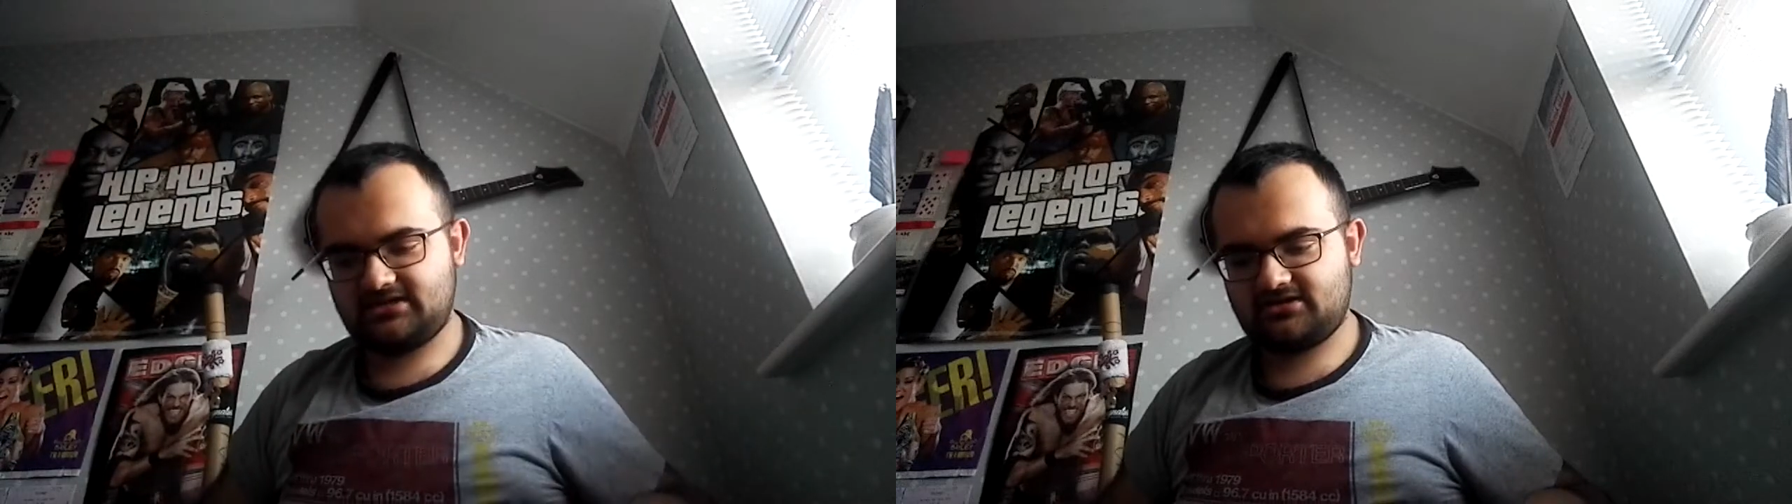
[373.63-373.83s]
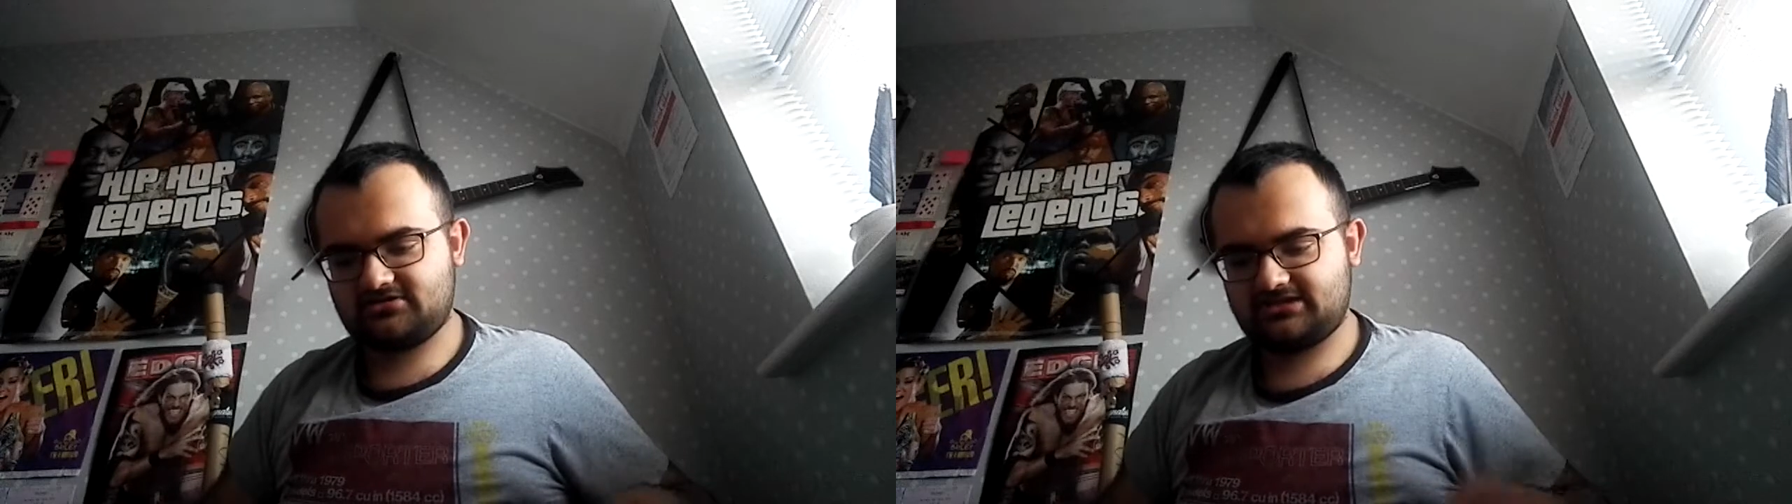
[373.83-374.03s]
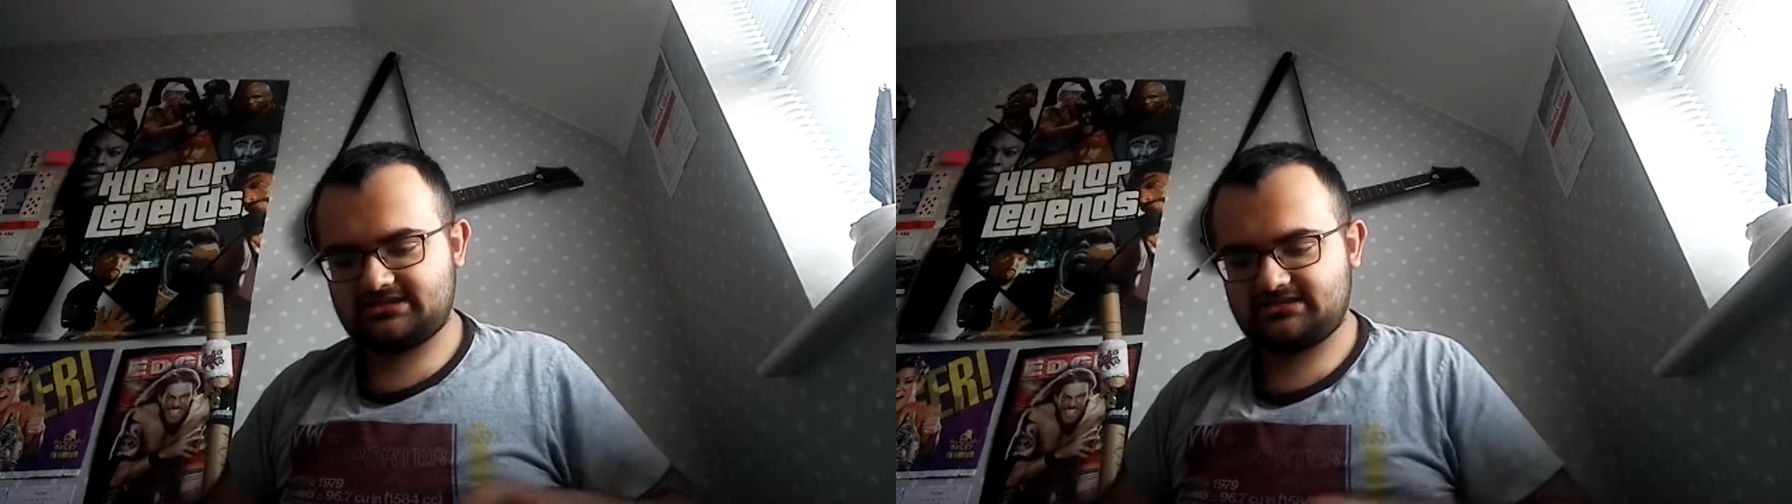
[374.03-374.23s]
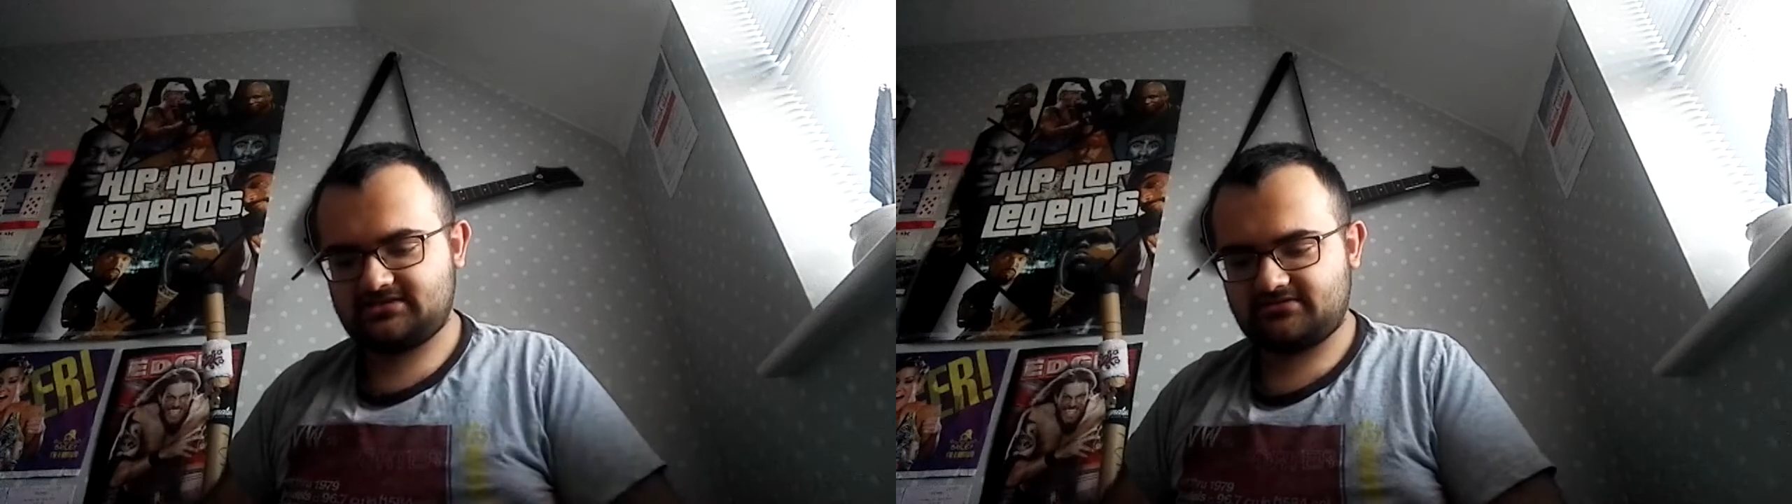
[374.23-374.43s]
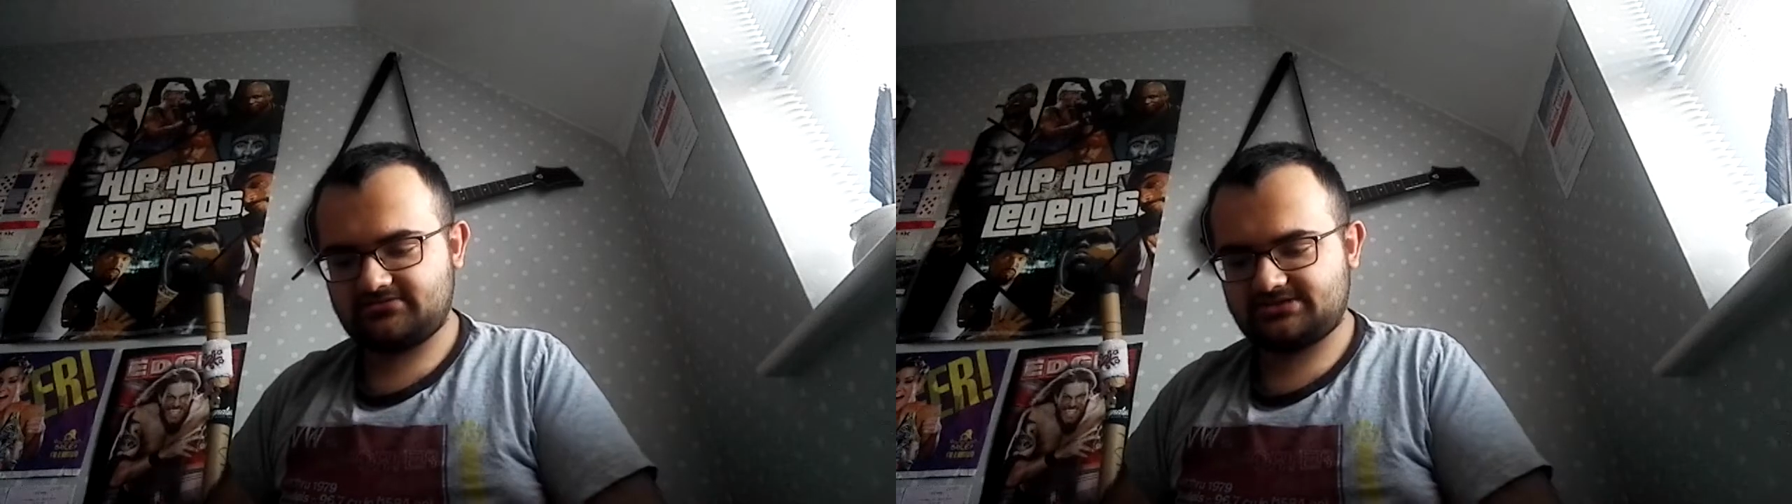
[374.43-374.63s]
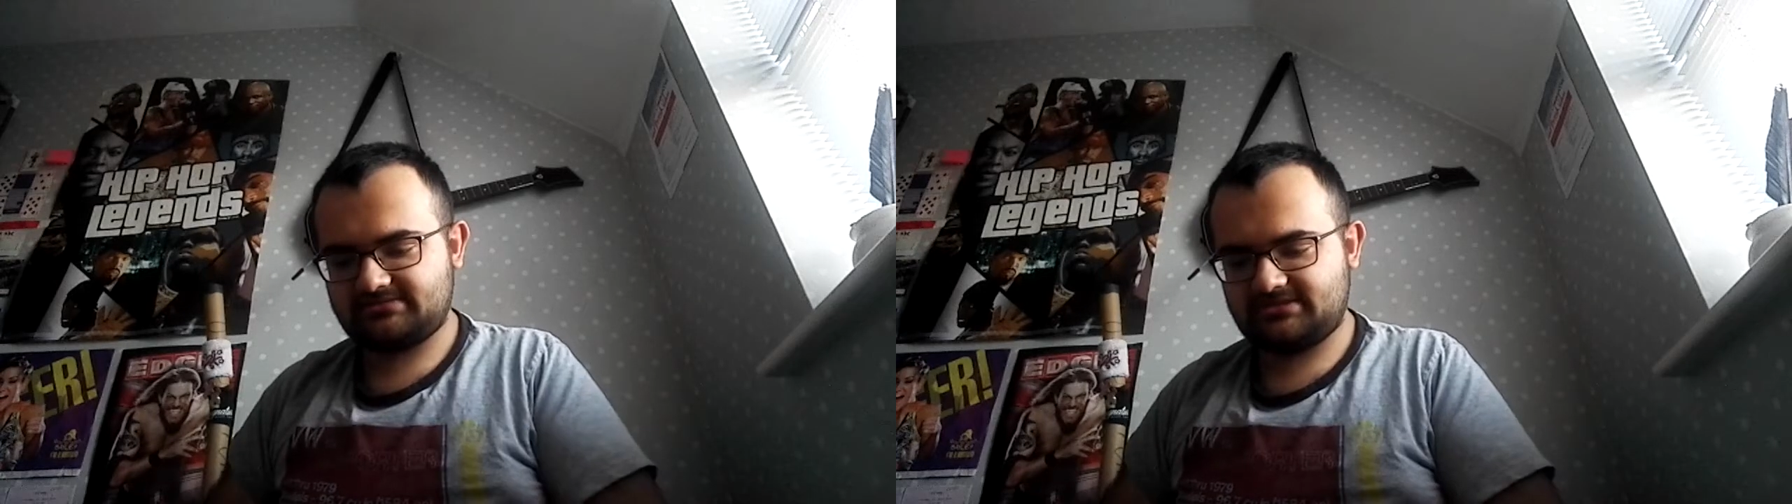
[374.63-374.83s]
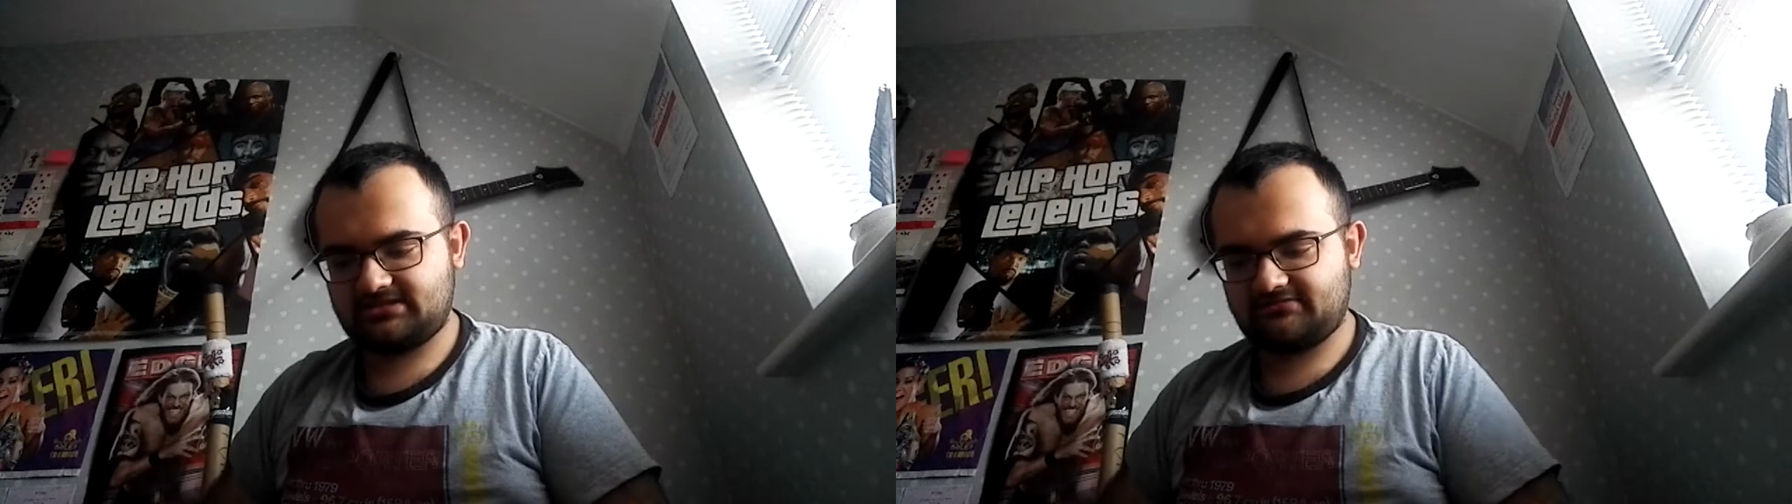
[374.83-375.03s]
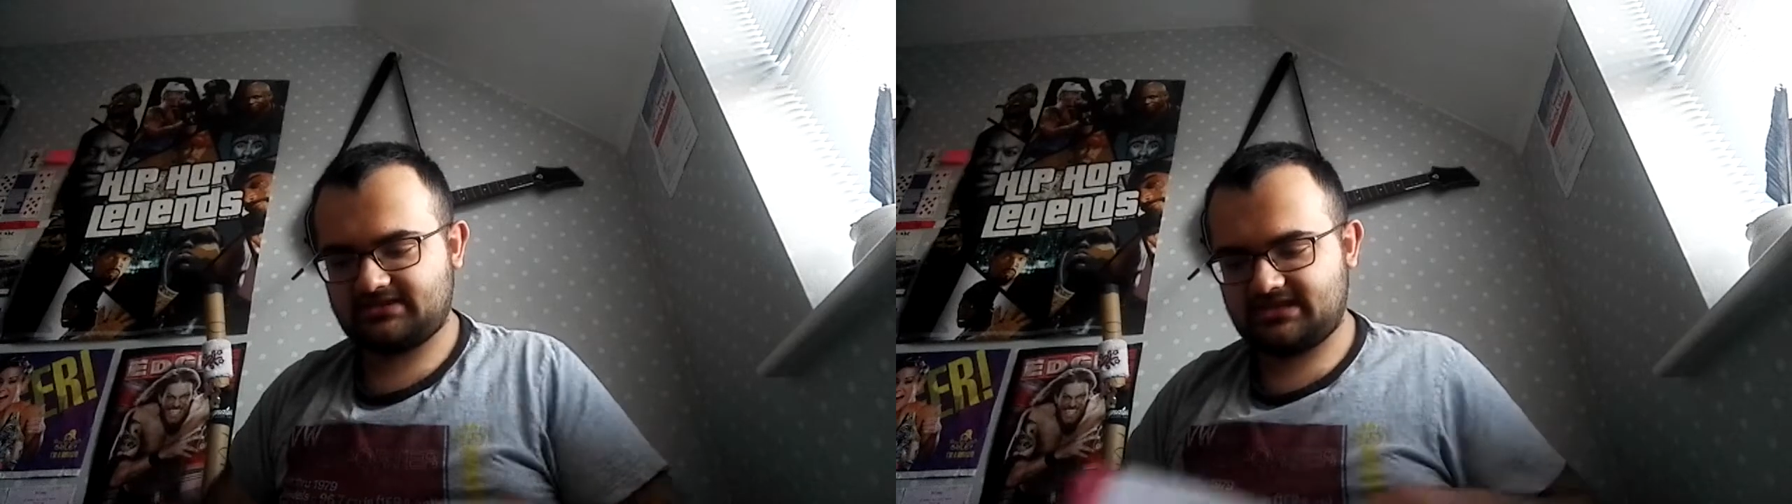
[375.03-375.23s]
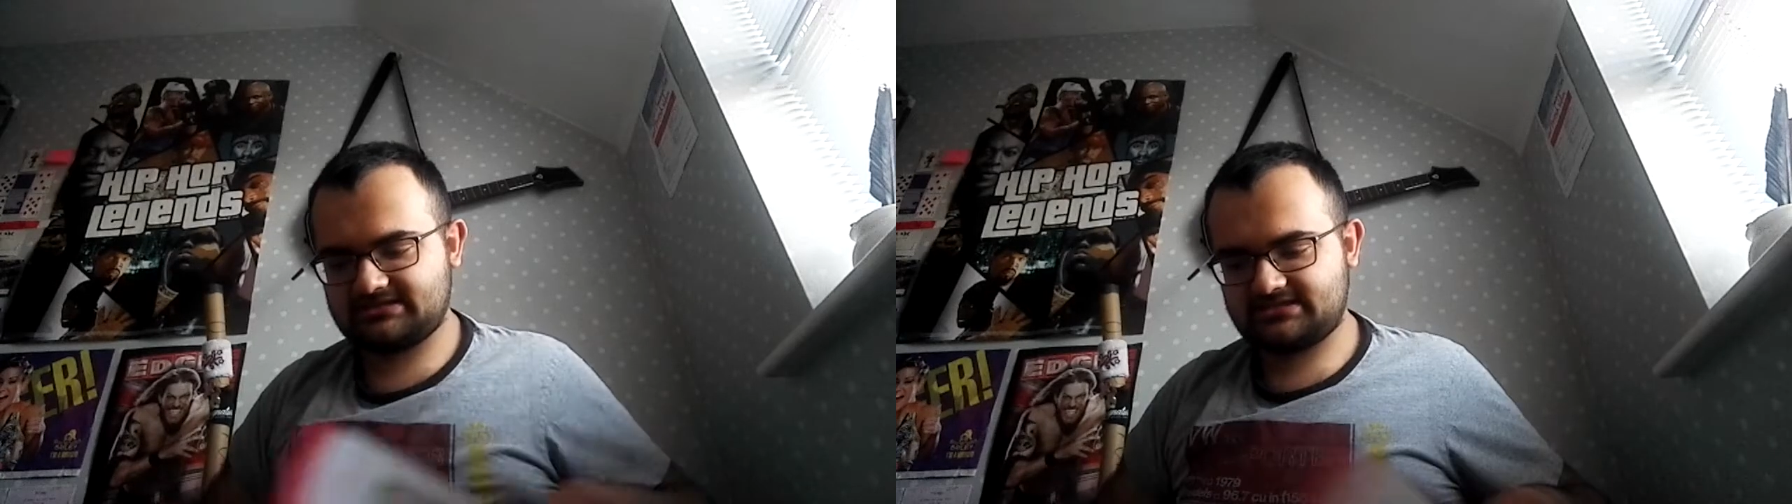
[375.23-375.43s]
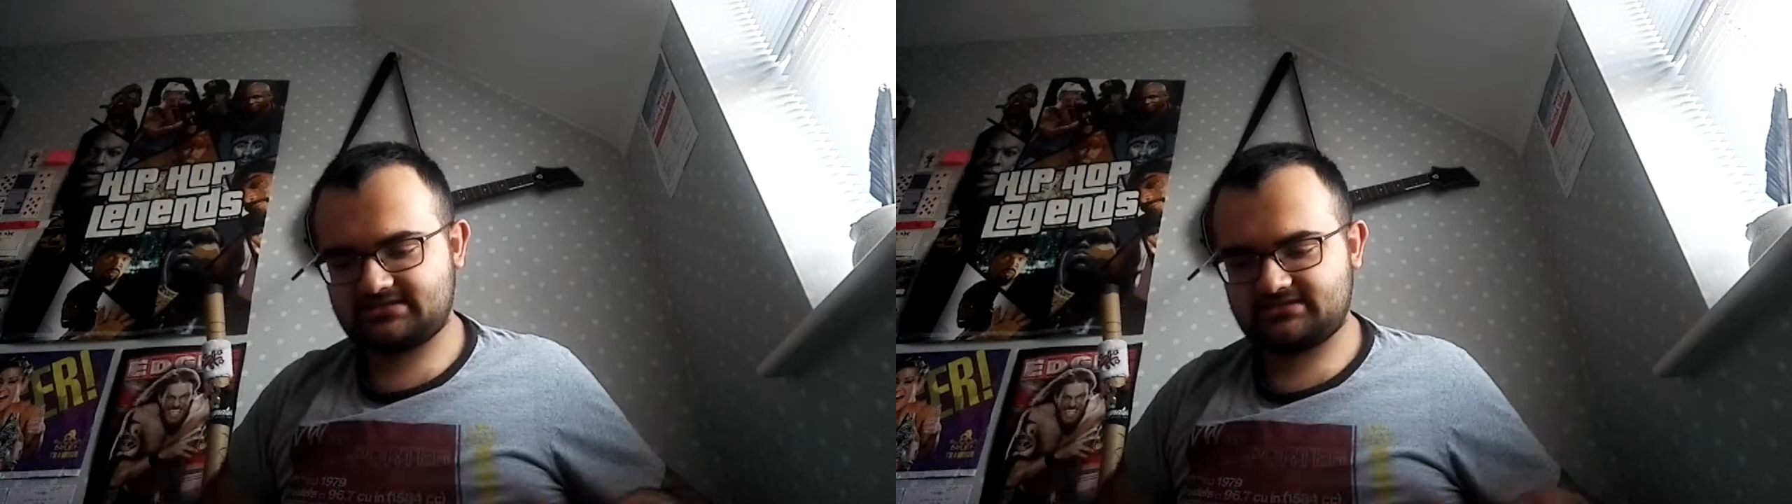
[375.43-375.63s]
Creating Your Own Summer Love
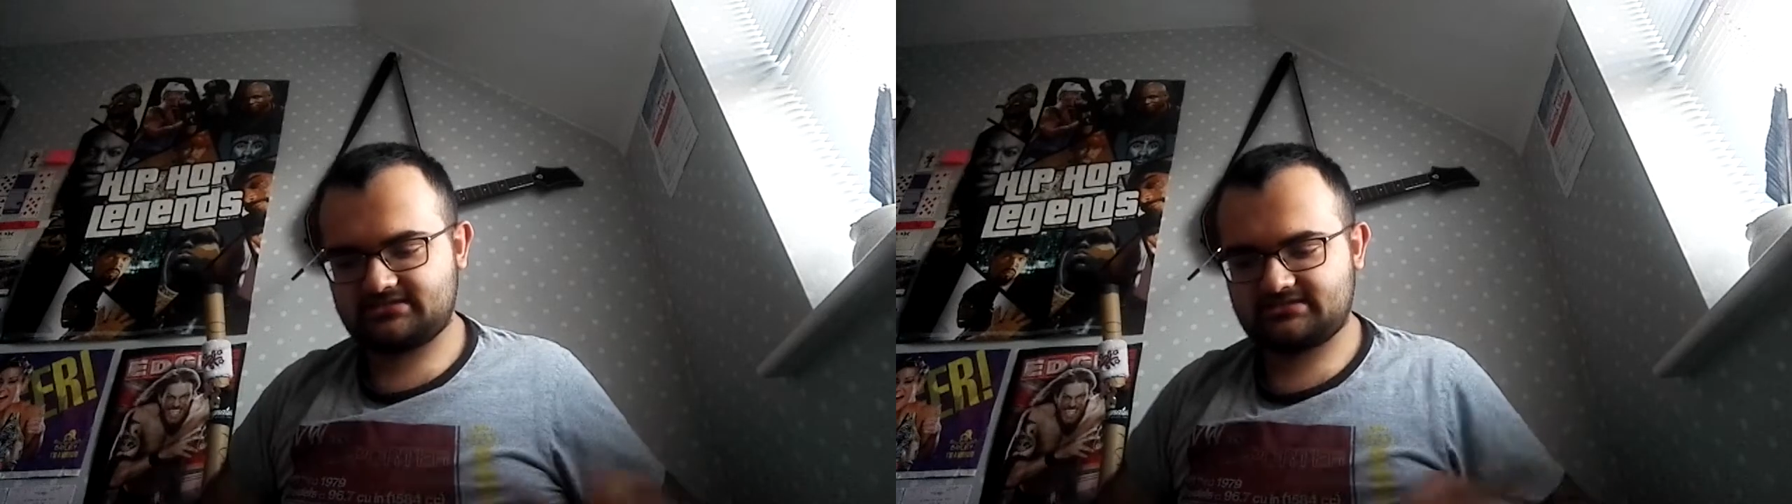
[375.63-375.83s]
Garden,